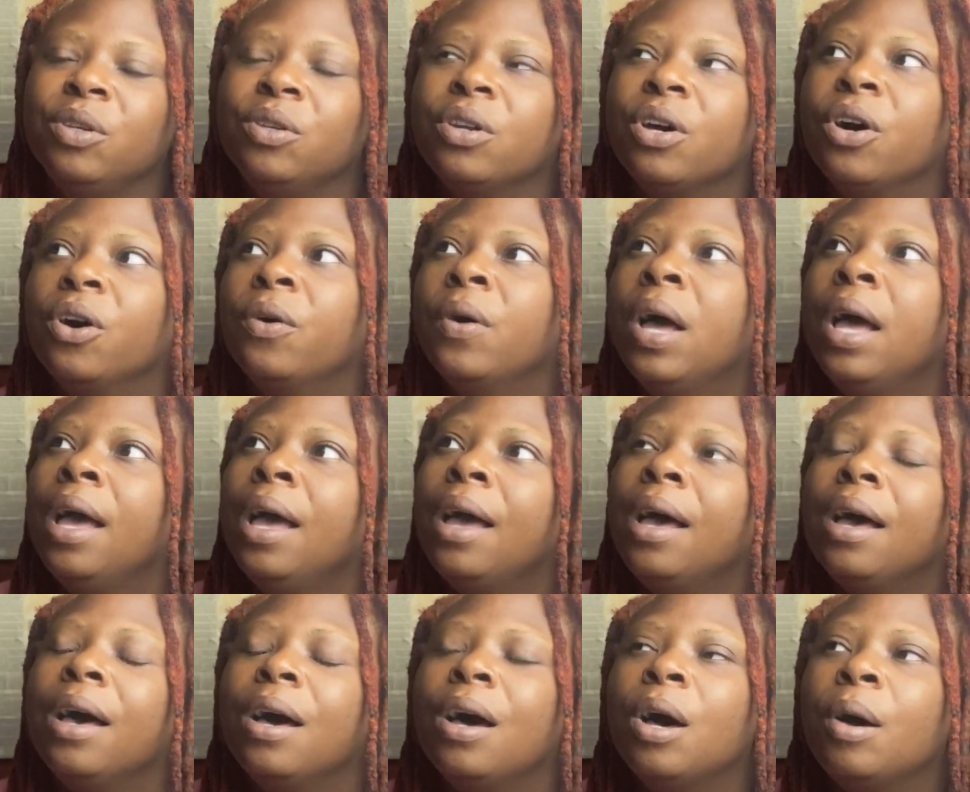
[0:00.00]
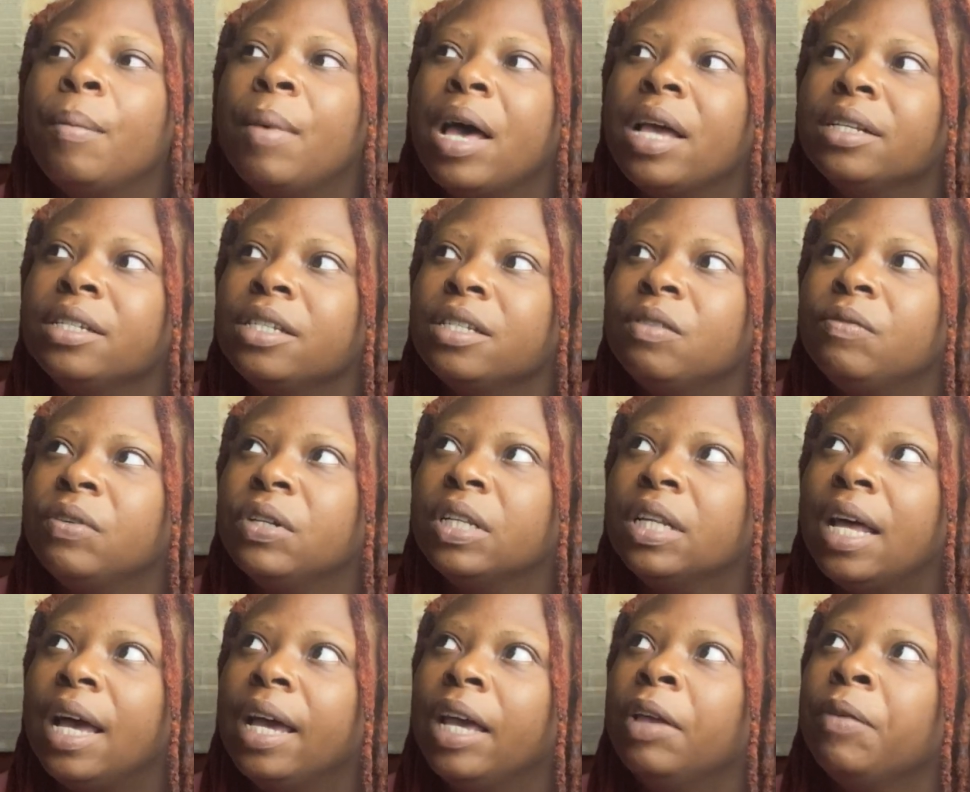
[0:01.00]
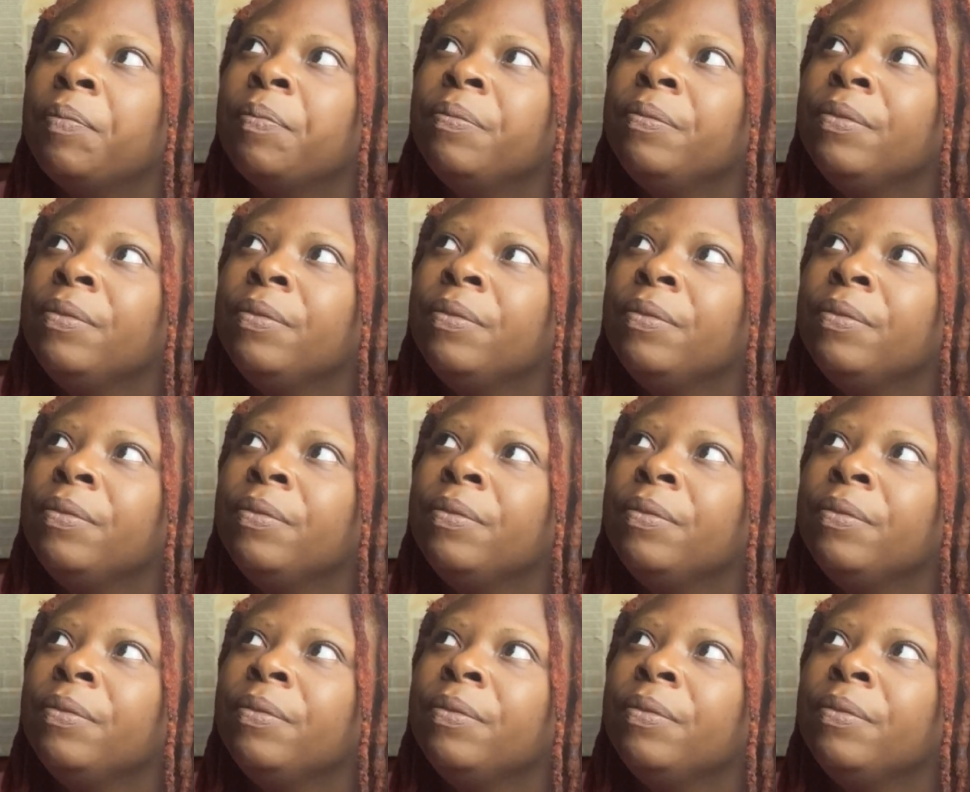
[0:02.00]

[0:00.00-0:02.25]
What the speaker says: You know, I just feel like